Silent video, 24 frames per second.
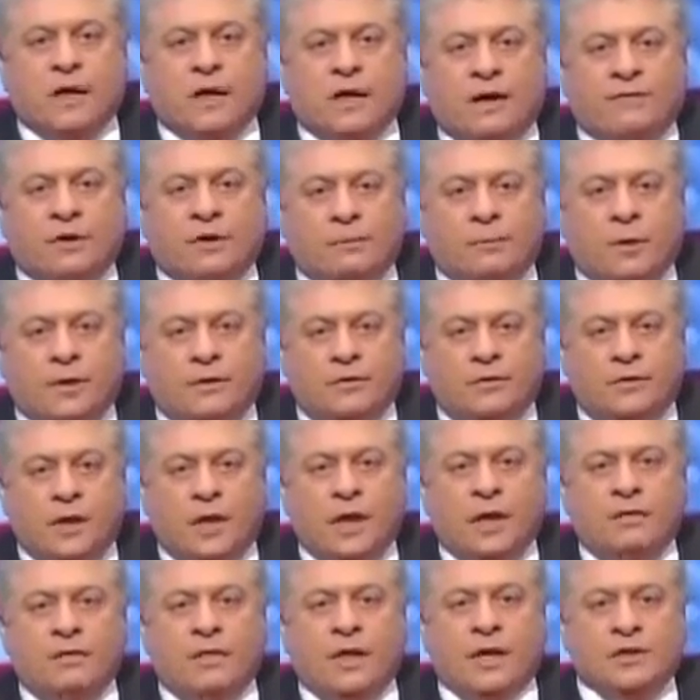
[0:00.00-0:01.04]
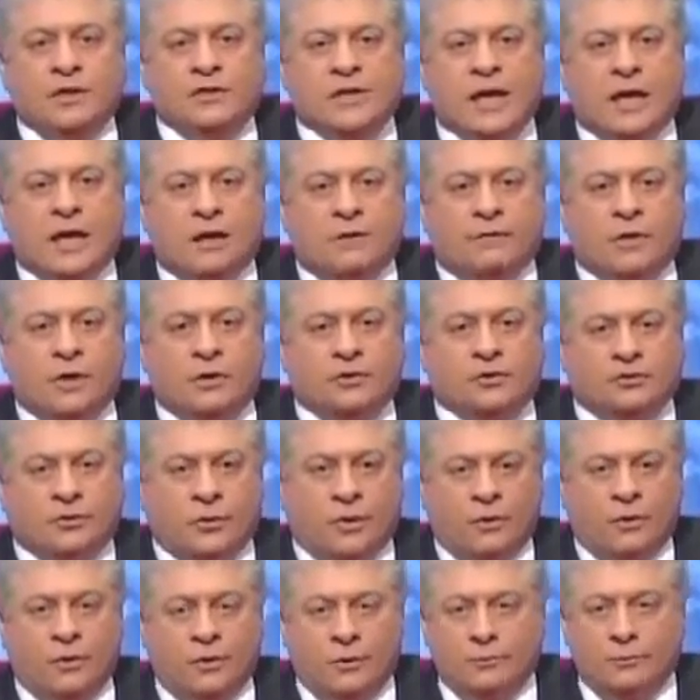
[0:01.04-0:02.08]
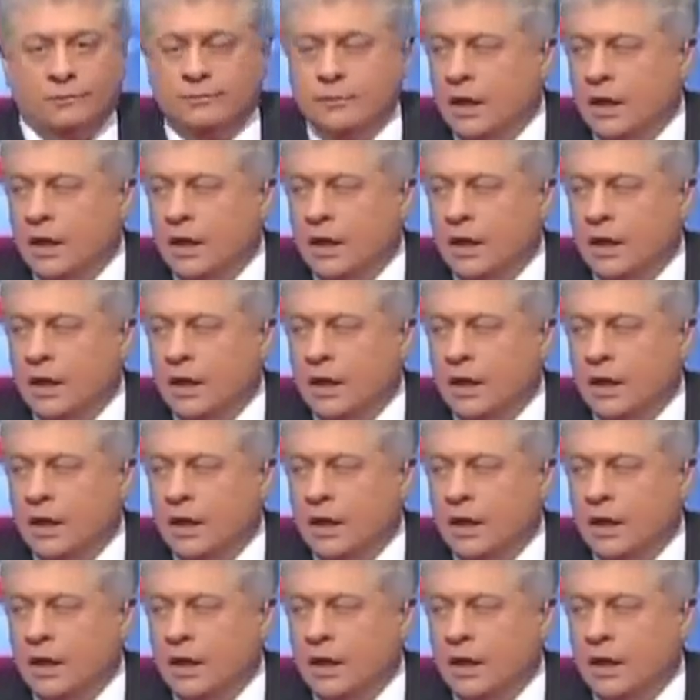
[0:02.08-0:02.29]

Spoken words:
a government that is out of control.